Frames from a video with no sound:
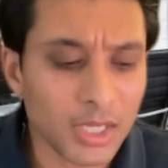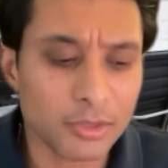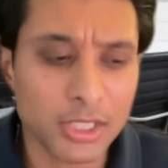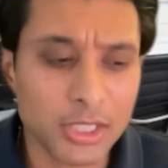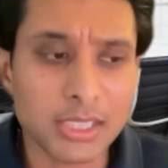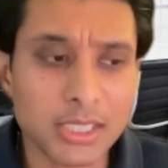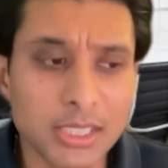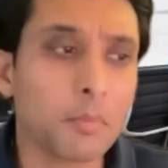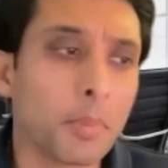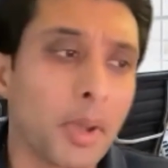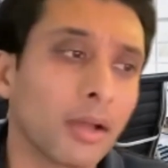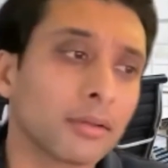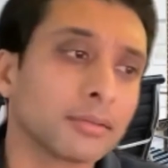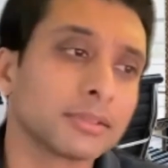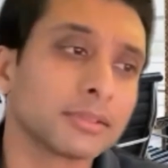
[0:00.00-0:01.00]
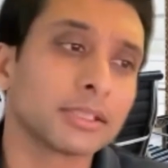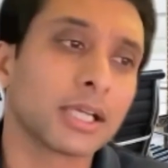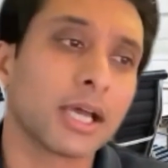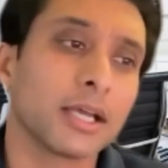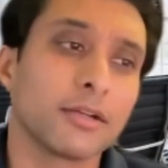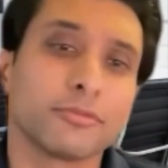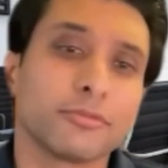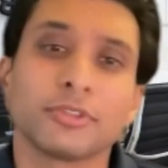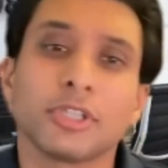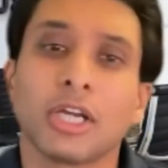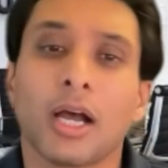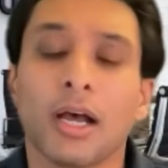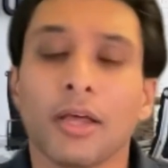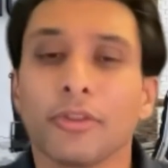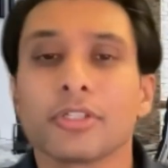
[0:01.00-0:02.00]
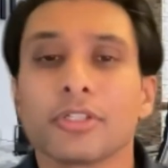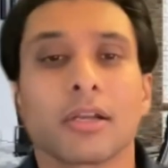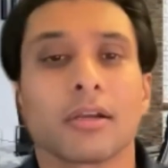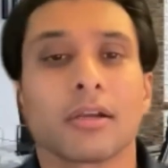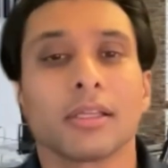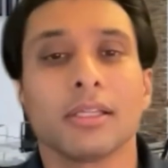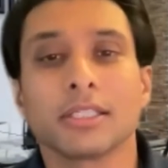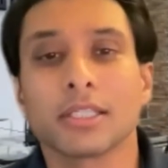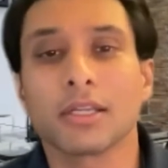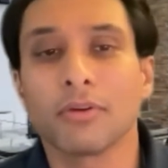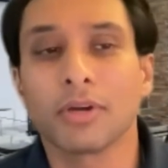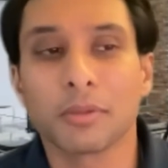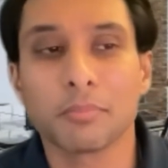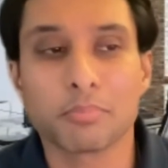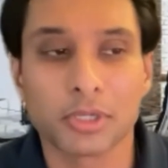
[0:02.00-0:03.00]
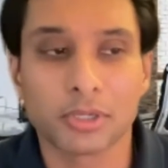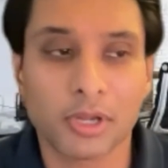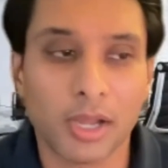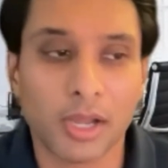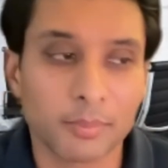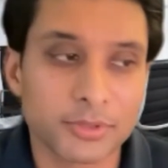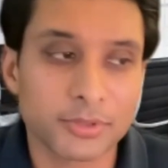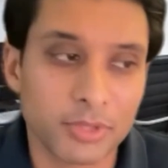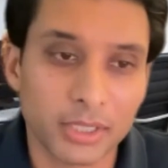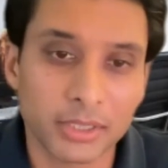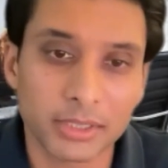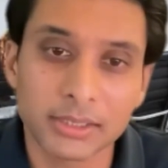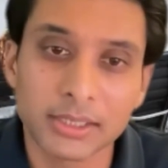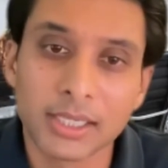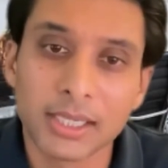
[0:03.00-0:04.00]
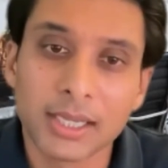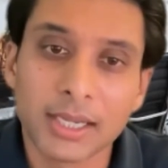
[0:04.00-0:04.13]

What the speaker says: Thinking about kind of others that are considering BuildOps, Randy,